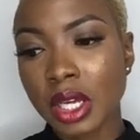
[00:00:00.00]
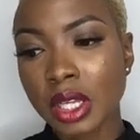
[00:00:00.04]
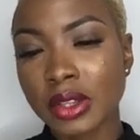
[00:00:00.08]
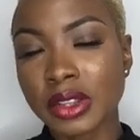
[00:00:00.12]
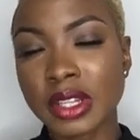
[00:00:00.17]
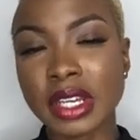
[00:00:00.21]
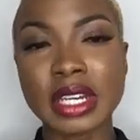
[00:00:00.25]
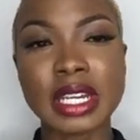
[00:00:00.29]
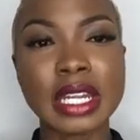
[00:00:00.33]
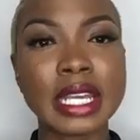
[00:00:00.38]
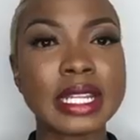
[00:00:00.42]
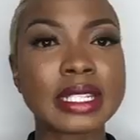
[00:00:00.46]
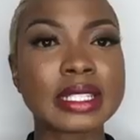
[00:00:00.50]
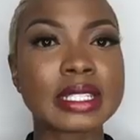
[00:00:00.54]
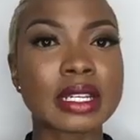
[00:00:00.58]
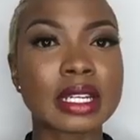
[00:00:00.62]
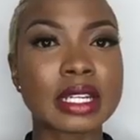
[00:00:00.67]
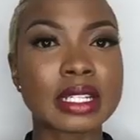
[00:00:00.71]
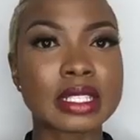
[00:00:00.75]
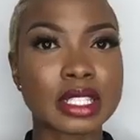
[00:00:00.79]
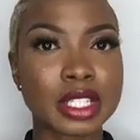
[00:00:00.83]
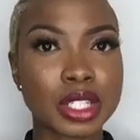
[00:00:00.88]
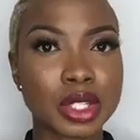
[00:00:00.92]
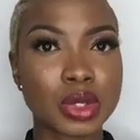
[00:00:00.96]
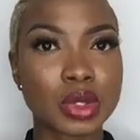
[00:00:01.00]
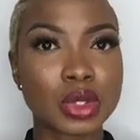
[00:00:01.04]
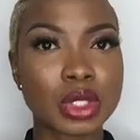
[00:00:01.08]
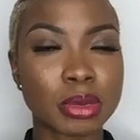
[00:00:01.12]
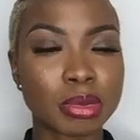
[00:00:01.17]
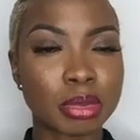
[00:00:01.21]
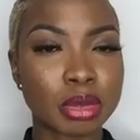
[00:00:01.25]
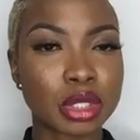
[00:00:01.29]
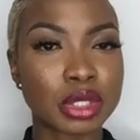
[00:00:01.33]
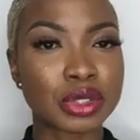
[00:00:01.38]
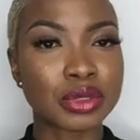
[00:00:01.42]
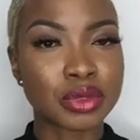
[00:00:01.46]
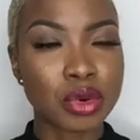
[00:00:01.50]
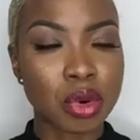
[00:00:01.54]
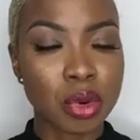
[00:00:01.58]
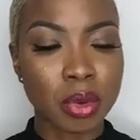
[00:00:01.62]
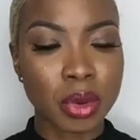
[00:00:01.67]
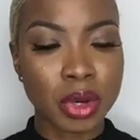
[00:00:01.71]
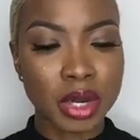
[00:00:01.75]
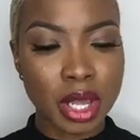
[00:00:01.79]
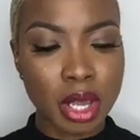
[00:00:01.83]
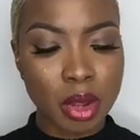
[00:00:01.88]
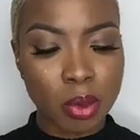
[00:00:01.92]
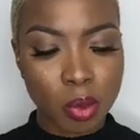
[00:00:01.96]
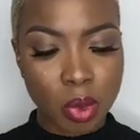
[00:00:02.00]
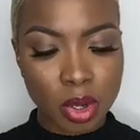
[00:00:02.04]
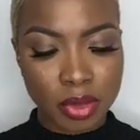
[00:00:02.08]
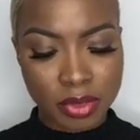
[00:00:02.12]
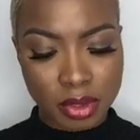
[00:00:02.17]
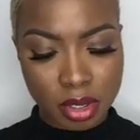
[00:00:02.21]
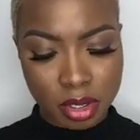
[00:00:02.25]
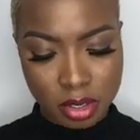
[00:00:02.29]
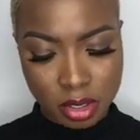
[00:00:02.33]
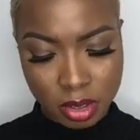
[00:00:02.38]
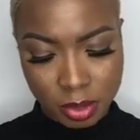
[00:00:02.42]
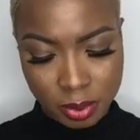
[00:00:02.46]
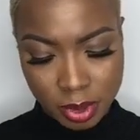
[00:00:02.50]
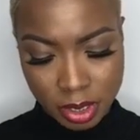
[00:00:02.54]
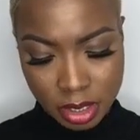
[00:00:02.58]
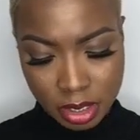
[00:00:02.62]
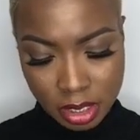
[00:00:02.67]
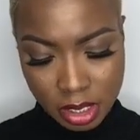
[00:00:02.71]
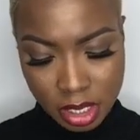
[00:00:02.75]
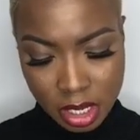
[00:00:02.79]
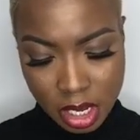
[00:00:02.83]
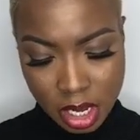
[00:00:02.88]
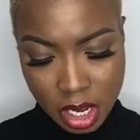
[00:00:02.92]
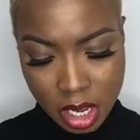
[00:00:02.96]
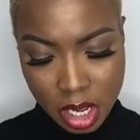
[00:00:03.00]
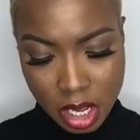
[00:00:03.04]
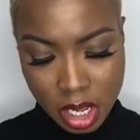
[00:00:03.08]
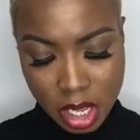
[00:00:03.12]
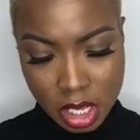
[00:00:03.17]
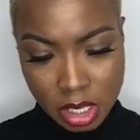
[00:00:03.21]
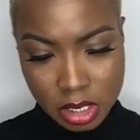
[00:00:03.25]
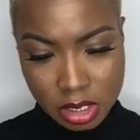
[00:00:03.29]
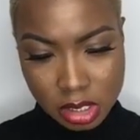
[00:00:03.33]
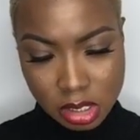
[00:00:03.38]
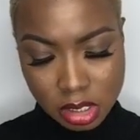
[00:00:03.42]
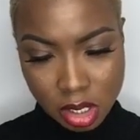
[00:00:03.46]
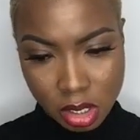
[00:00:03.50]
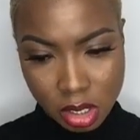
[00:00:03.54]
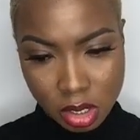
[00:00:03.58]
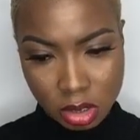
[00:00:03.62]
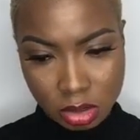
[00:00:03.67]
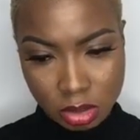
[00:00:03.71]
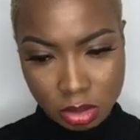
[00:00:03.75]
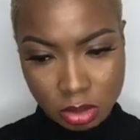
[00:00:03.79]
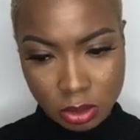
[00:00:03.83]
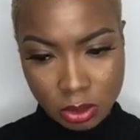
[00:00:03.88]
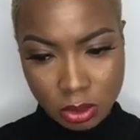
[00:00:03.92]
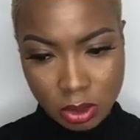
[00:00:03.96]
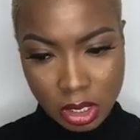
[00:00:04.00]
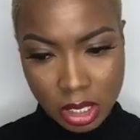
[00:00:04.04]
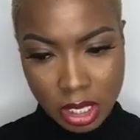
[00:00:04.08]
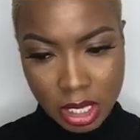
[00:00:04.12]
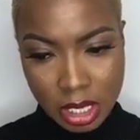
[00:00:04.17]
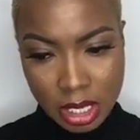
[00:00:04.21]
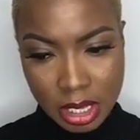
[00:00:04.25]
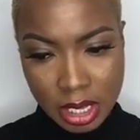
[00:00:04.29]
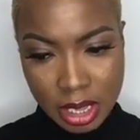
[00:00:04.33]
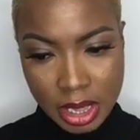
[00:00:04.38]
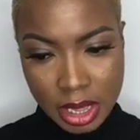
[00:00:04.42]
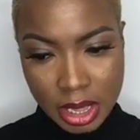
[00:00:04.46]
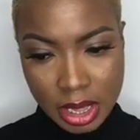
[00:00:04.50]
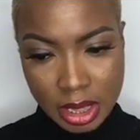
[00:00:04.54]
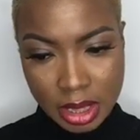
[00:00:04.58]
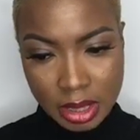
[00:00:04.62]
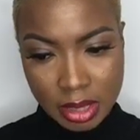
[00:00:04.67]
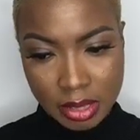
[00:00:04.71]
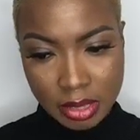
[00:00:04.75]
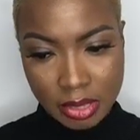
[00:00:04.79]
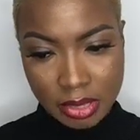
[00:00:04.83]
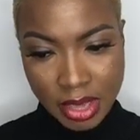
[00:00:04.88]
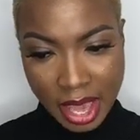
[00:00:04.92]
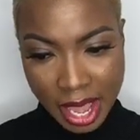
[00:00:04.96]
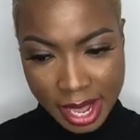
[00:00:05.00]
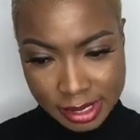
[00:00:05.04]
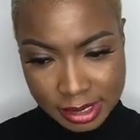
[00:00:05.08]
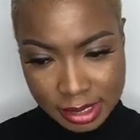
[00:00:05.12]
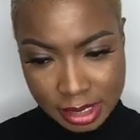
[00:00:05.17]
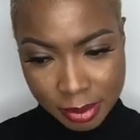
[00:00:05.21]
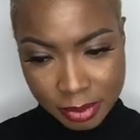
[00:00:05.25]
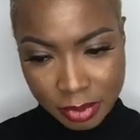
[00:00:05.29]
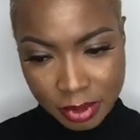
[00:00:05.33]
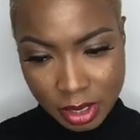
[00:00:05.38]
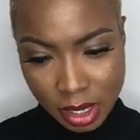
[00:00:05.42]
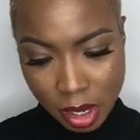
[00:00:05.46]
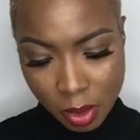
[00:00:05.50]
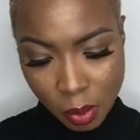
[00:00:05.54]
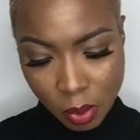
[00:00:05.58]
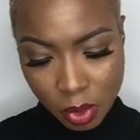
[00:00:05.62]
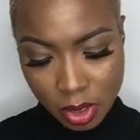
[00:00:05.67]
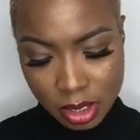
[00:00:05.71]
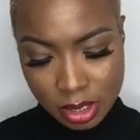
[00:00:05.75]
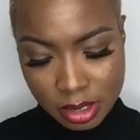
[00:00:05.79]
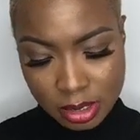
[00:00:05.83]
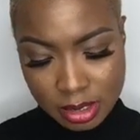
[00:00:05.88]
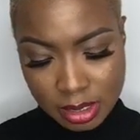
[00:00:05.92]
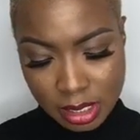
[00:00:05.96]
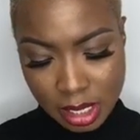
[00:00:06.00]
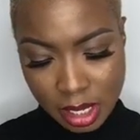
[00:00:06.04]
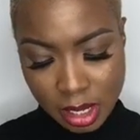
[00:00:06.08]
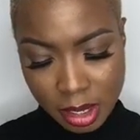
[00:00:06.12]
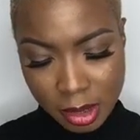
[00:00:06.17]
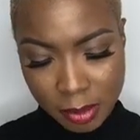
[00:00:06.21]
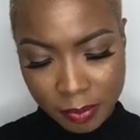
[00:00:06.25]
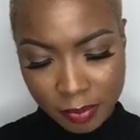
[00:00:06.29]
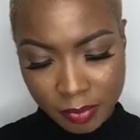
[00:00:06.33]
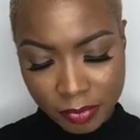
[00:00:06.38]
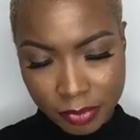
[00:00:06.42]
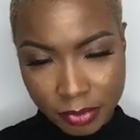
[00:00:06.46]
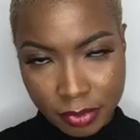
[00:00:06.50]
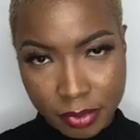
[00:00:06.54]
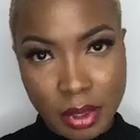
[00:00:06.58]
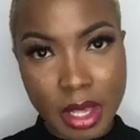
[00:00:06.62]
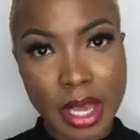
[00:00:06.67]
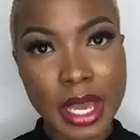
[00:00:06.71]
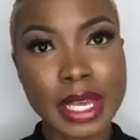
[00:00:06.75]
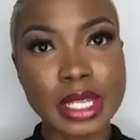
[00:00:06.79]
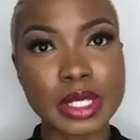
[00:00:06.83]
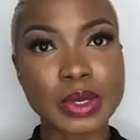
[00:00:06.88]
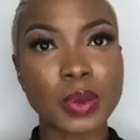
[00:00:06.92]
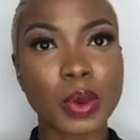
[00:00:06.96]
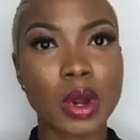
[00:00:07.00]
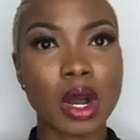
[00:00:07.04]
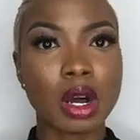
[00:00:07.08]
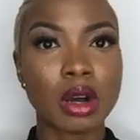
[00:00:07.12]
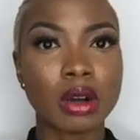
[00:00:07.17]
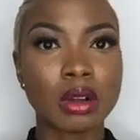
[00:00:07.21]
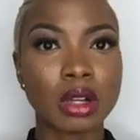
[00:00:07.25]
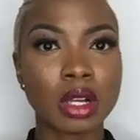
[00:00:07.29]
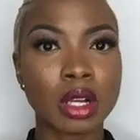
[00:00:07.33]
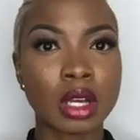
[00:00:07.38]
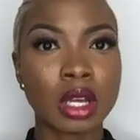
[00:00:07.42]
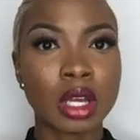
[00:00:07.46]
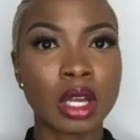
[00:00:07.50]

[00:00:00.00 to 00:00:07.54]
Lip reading: the need to continue to push forward in what they're doing. So that's something I want to say as well.